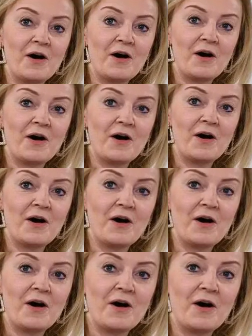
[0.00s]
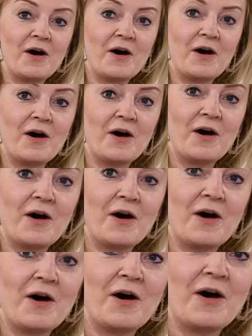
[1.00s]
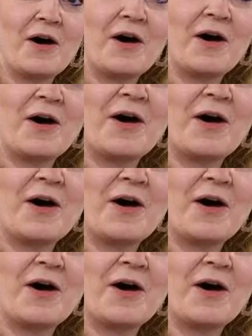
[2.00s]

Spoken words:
(no one is talking)